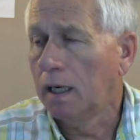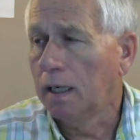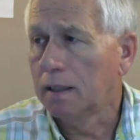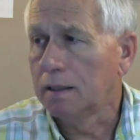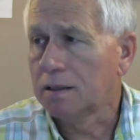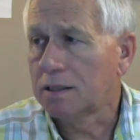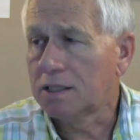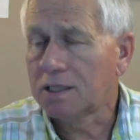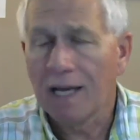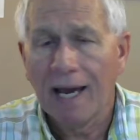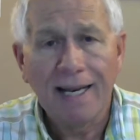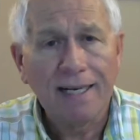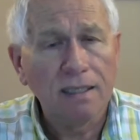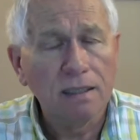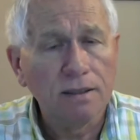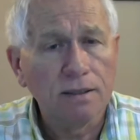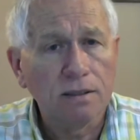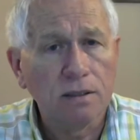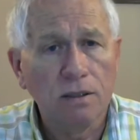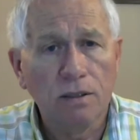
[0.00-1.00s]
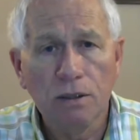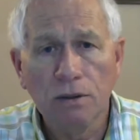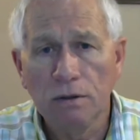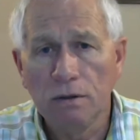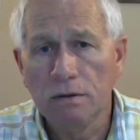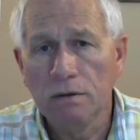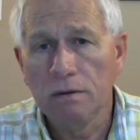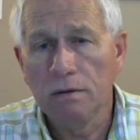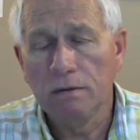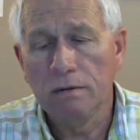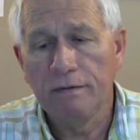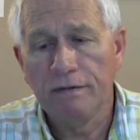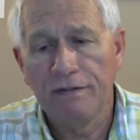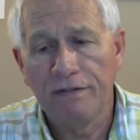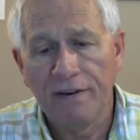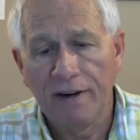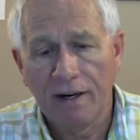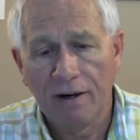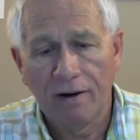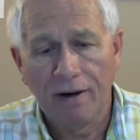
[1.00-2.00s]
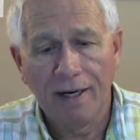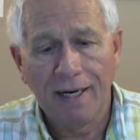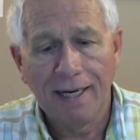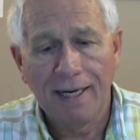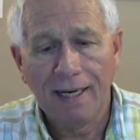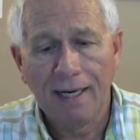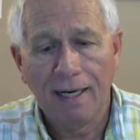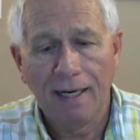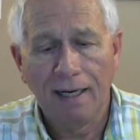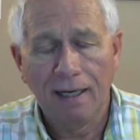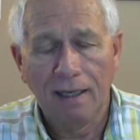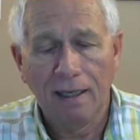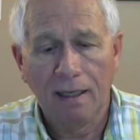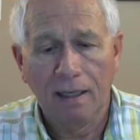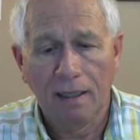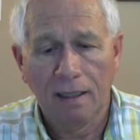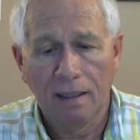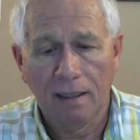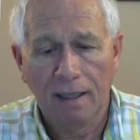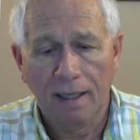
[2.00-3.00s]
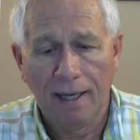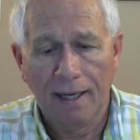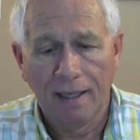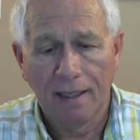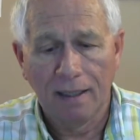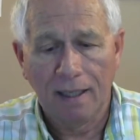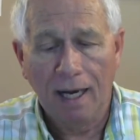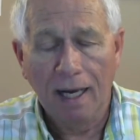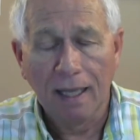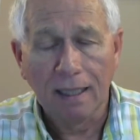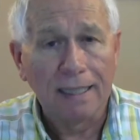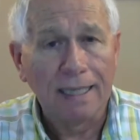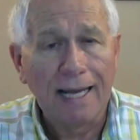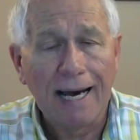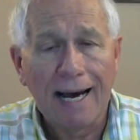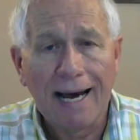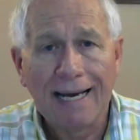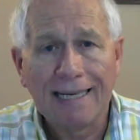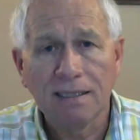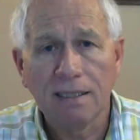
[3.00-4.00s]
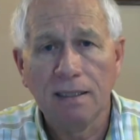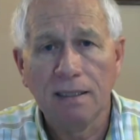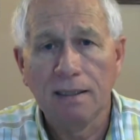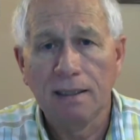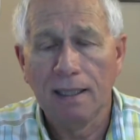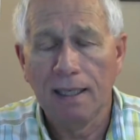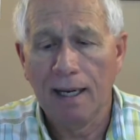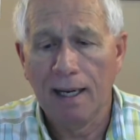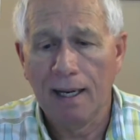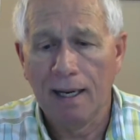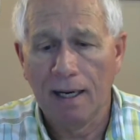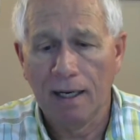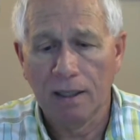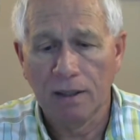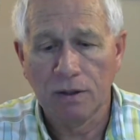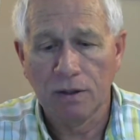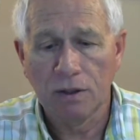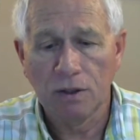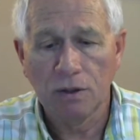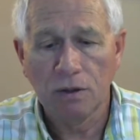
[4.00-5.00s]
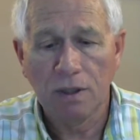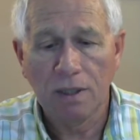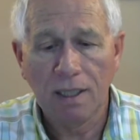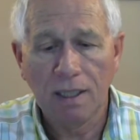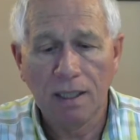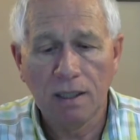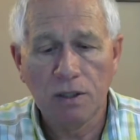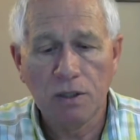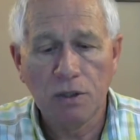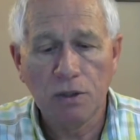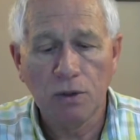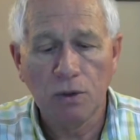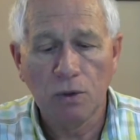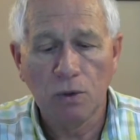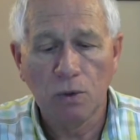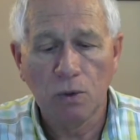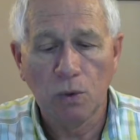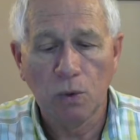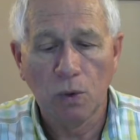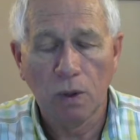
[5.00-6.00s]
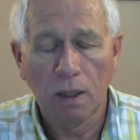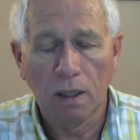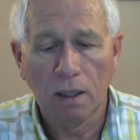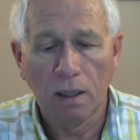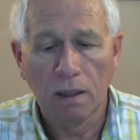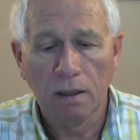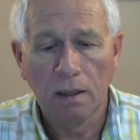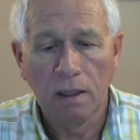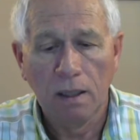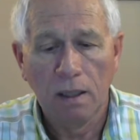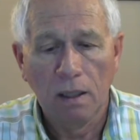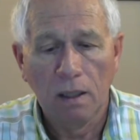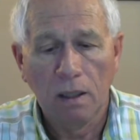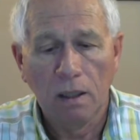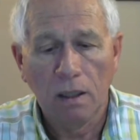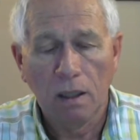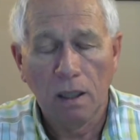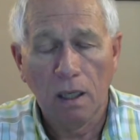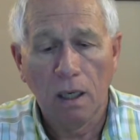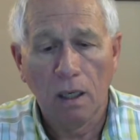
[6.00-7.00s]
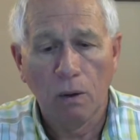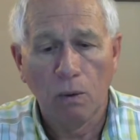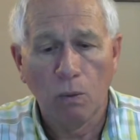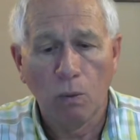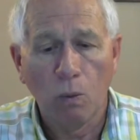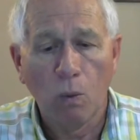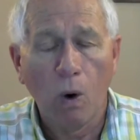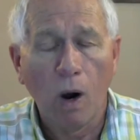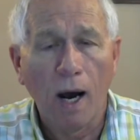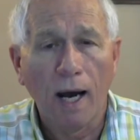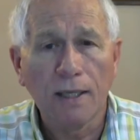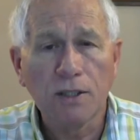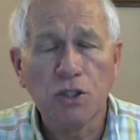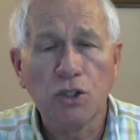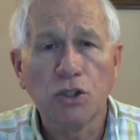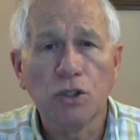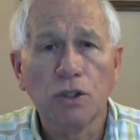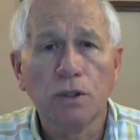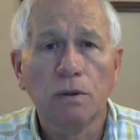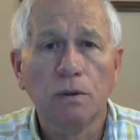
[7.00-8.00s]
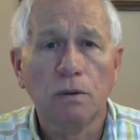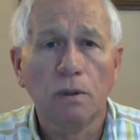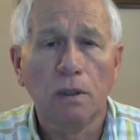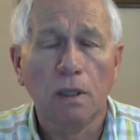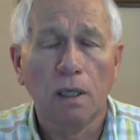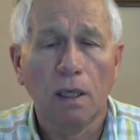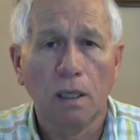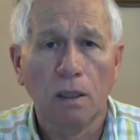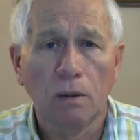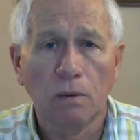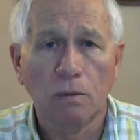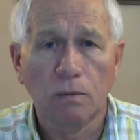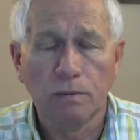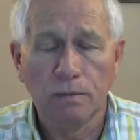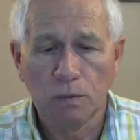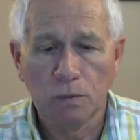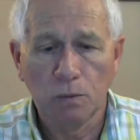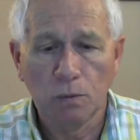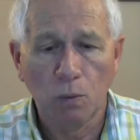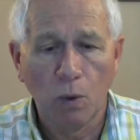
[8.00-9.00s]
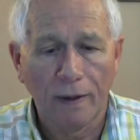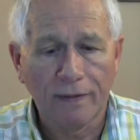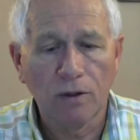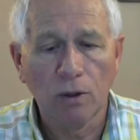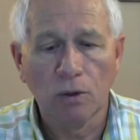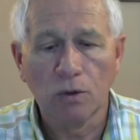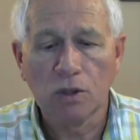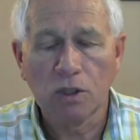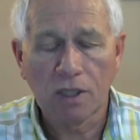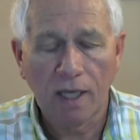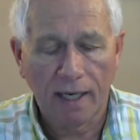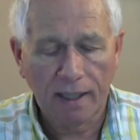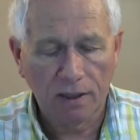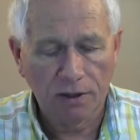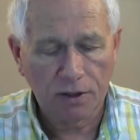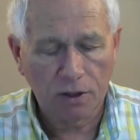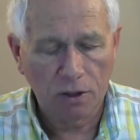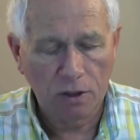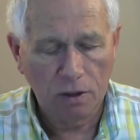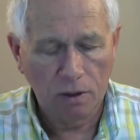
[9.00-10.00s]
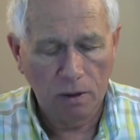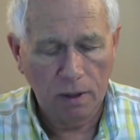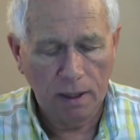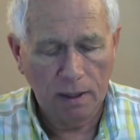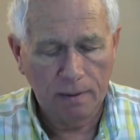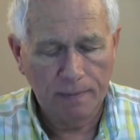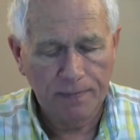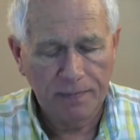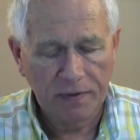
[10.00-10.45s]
cycles do vary a lot, and you need to watch what those cycles are doing.